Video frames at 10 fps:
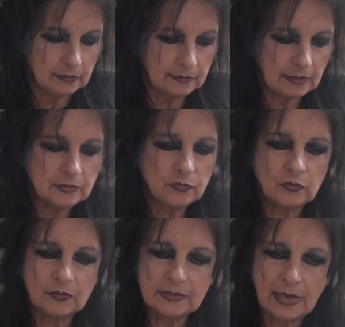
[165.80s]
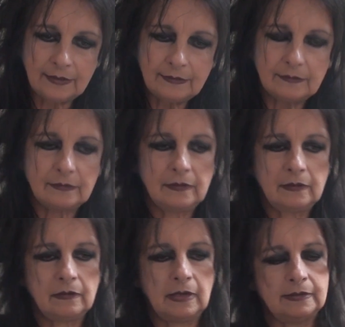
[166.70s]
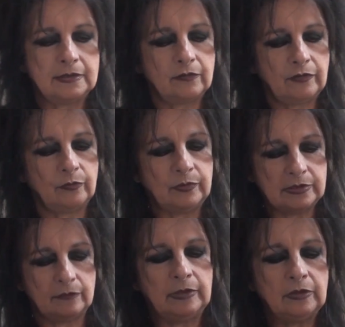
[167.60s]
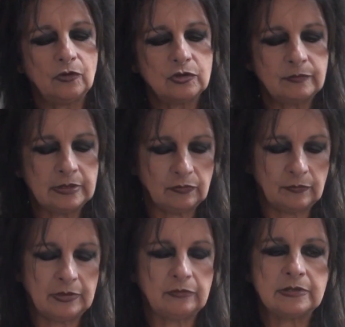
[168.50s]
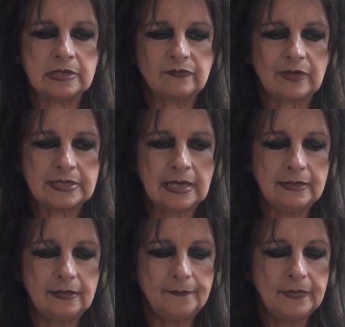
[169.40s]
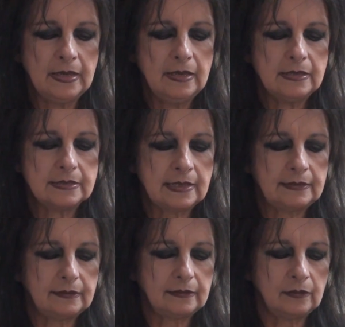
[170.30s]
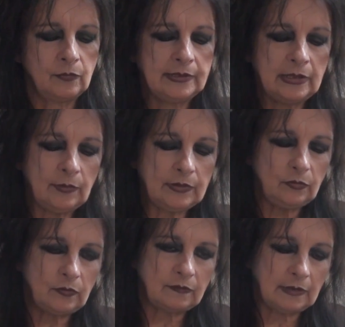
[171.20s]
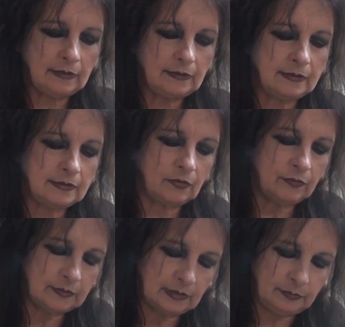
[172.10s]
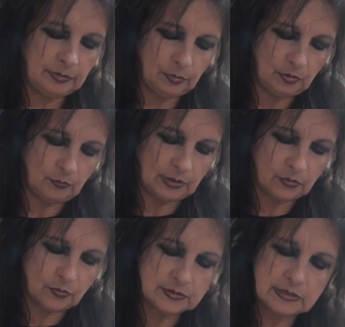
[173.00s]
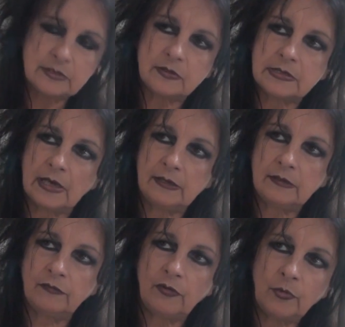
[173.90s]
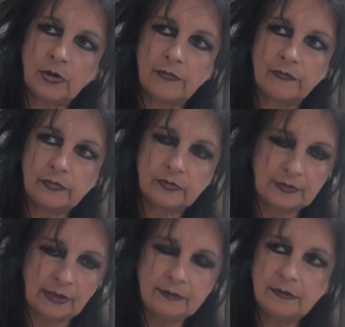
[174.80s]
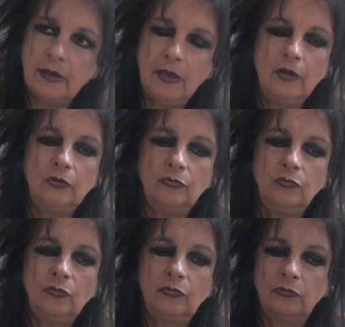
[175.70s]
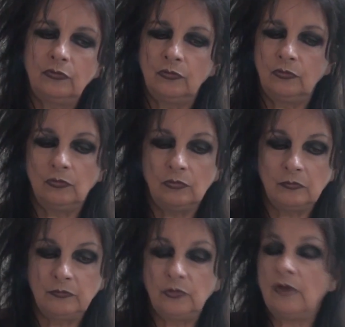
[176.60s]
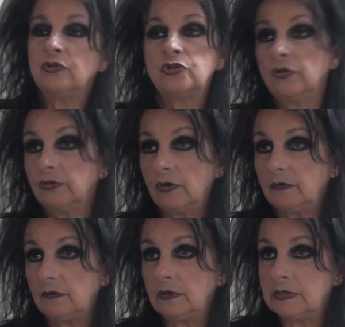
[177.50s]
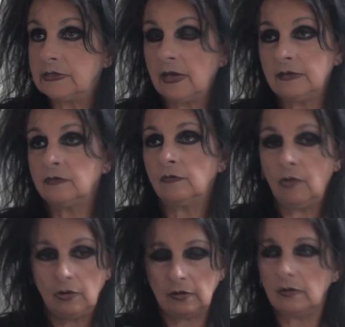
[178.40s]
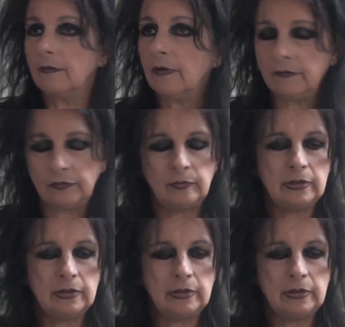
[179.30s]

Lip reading: thanks to the site, I discovered enclosed between this facade, that when I went to the site, I discovered that people were crossing the site, the former site, to have a shortcut inside the block of the